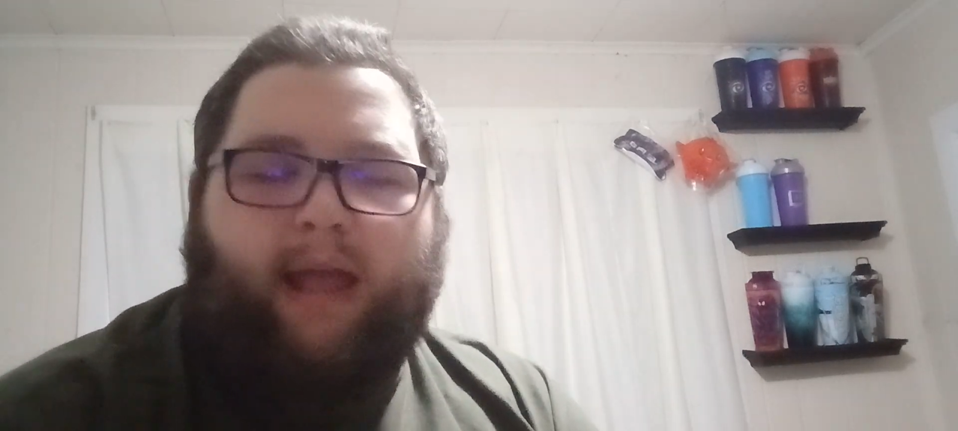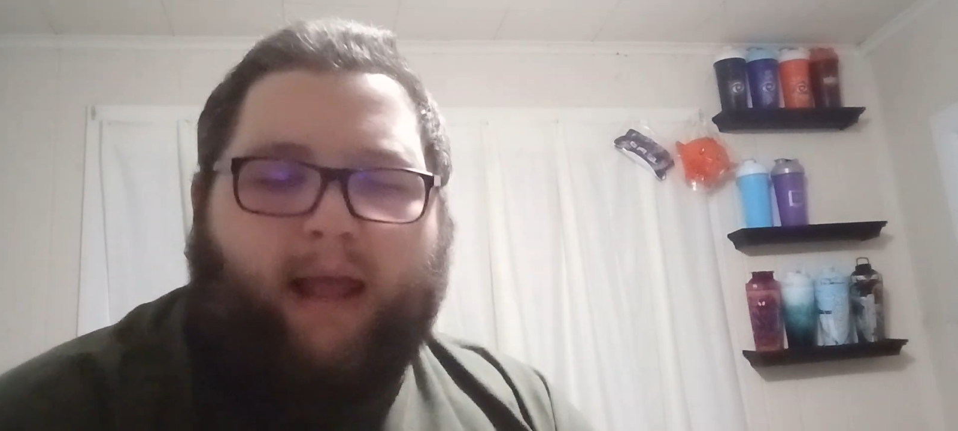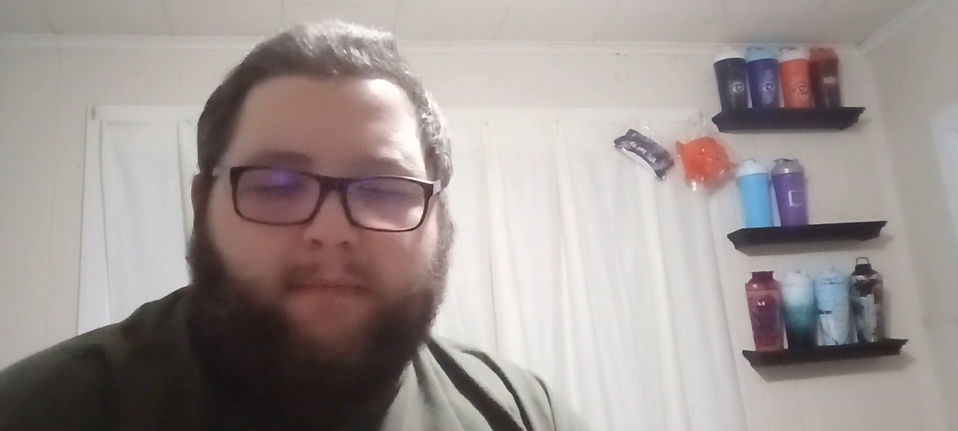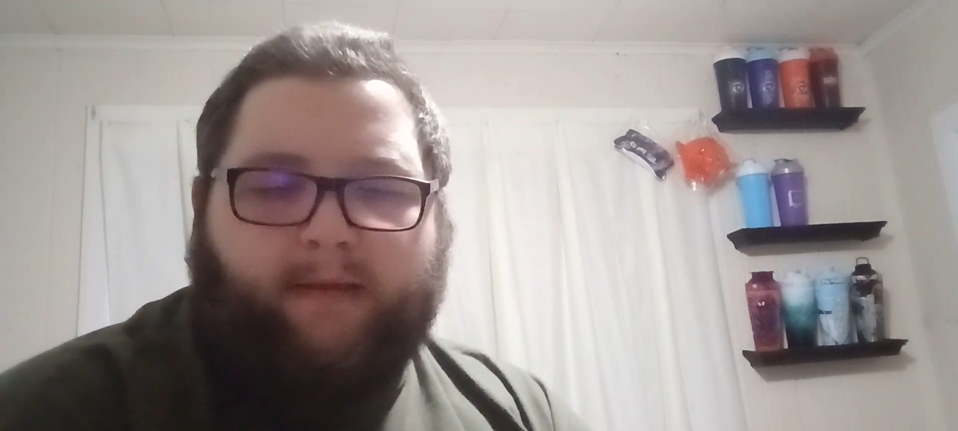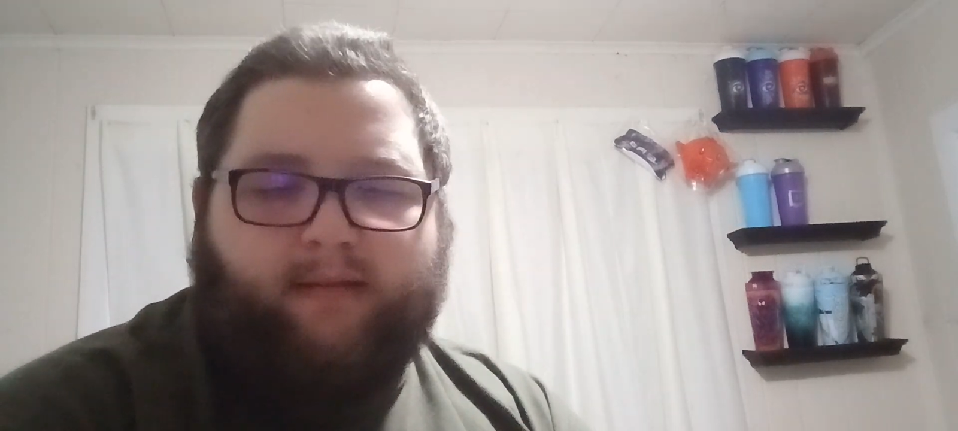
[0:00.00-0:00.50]

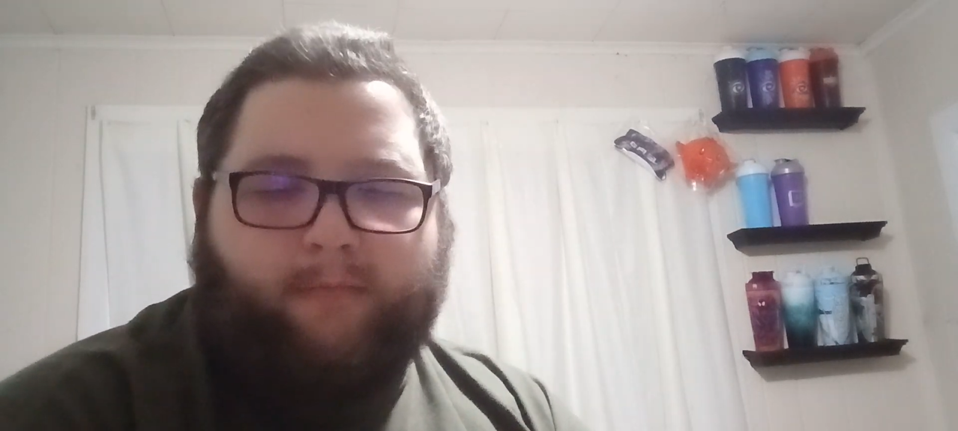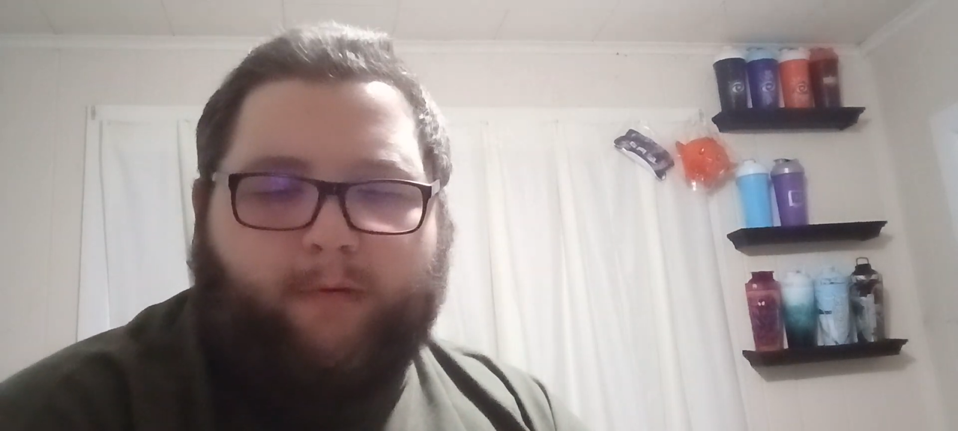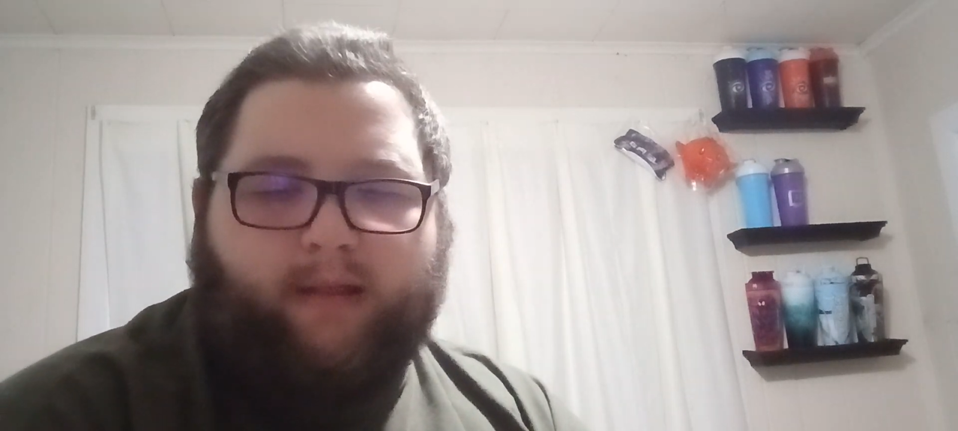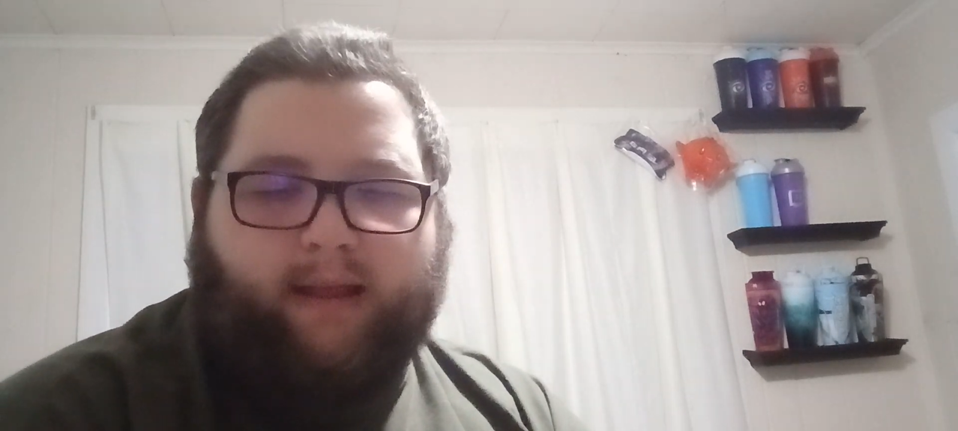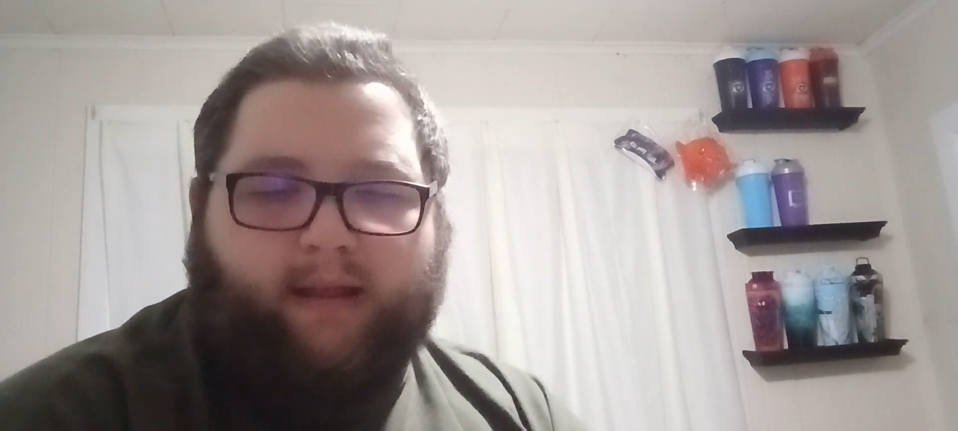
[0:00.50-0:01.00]
I'd probably still
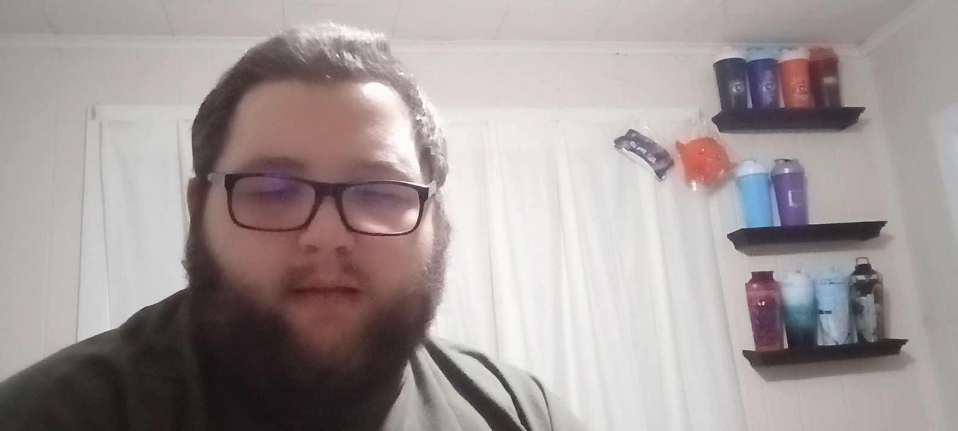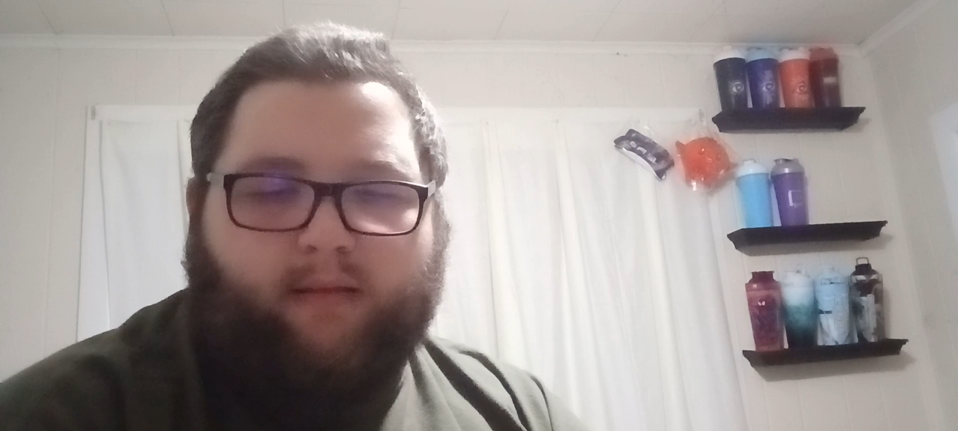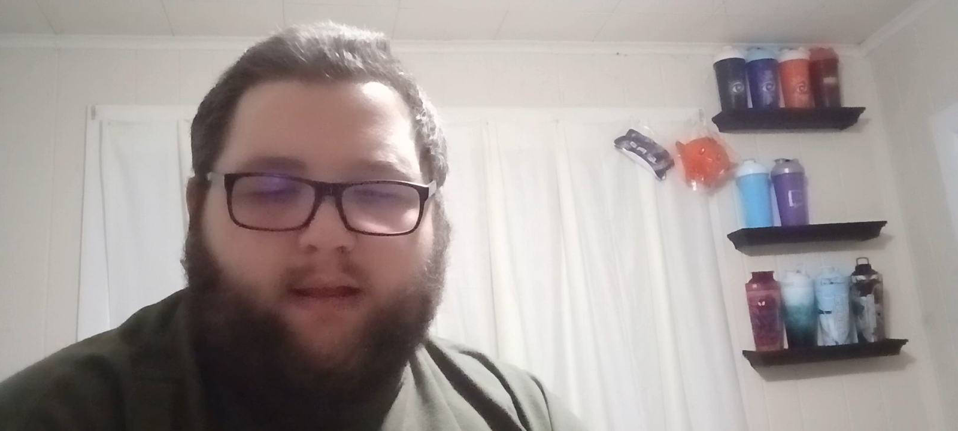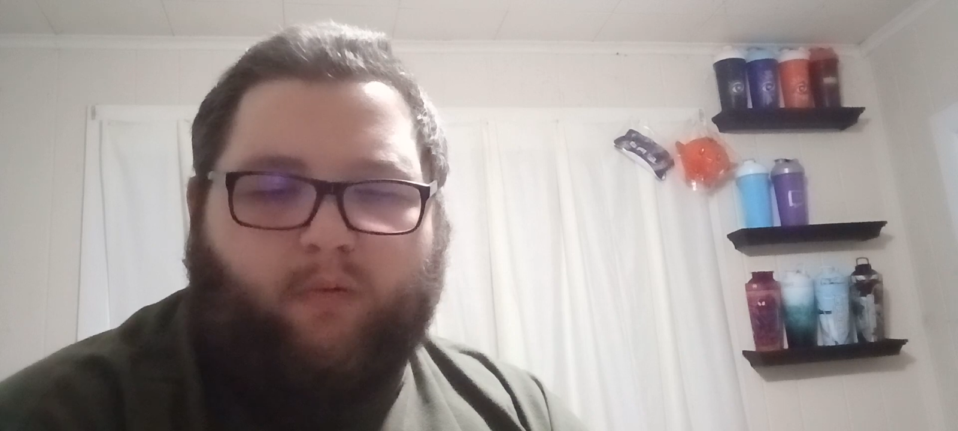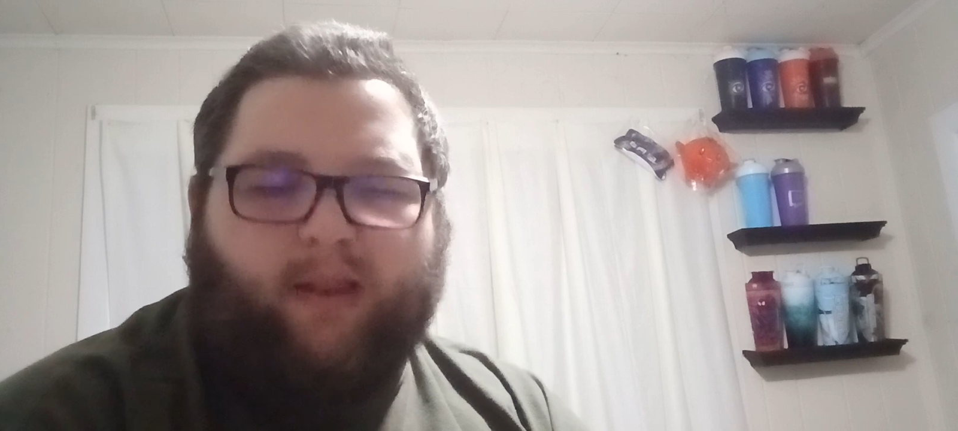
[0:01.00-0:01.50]
put in like
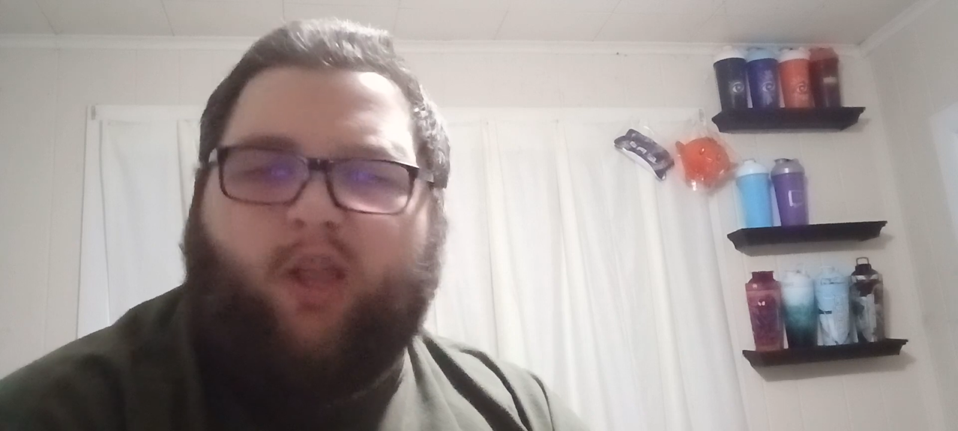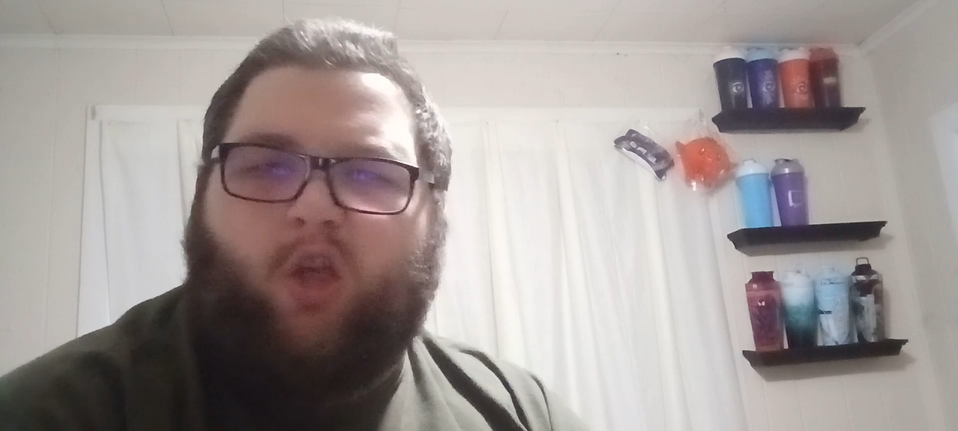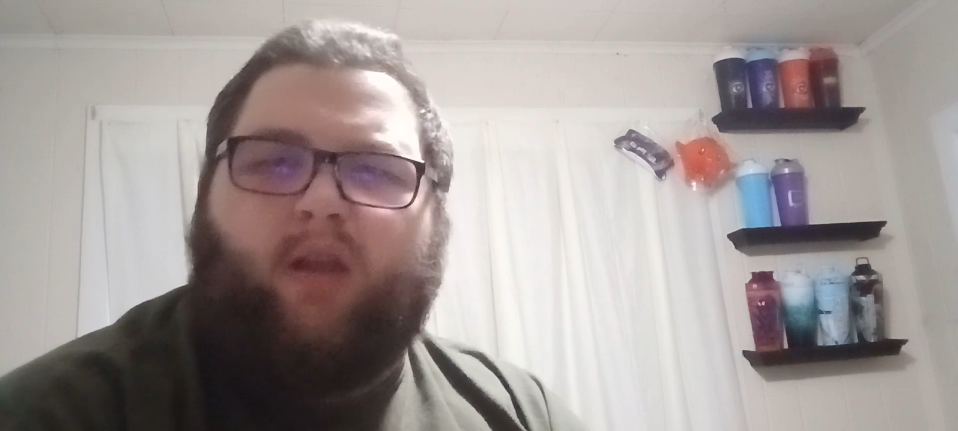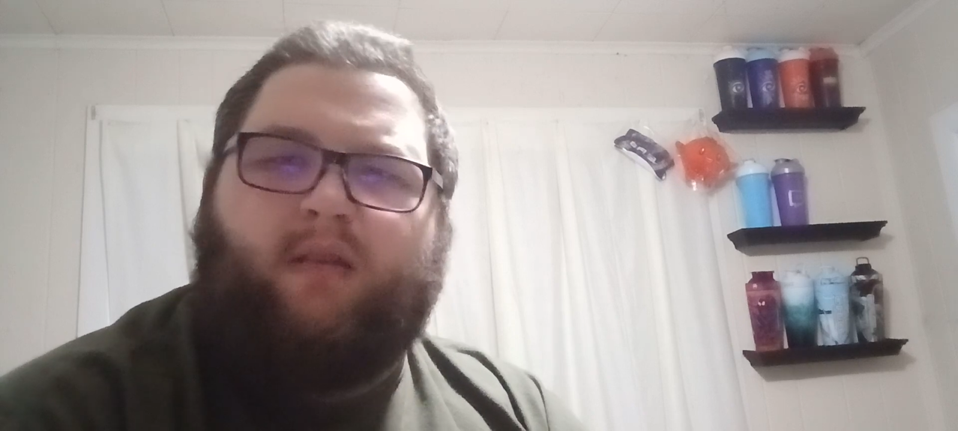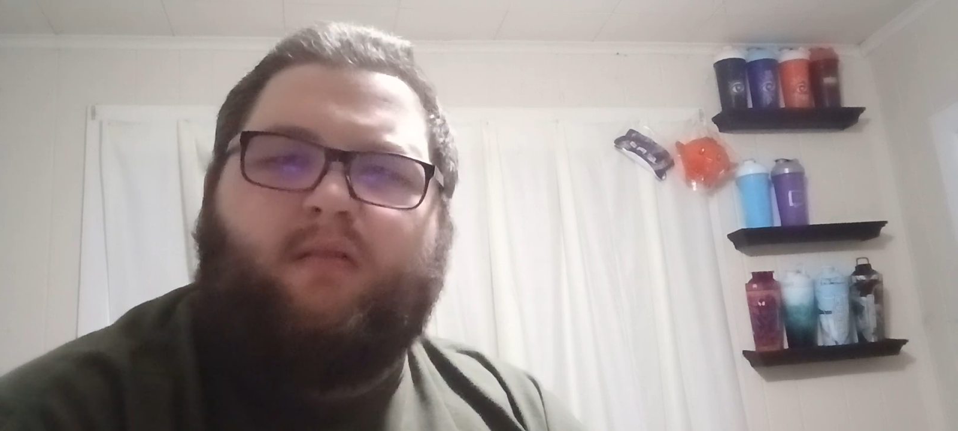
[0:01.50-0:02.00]
really
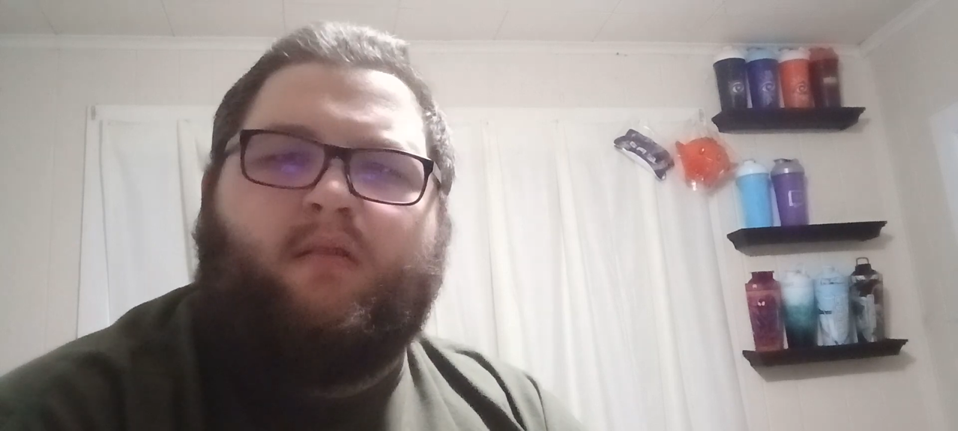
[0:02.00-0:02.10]
good.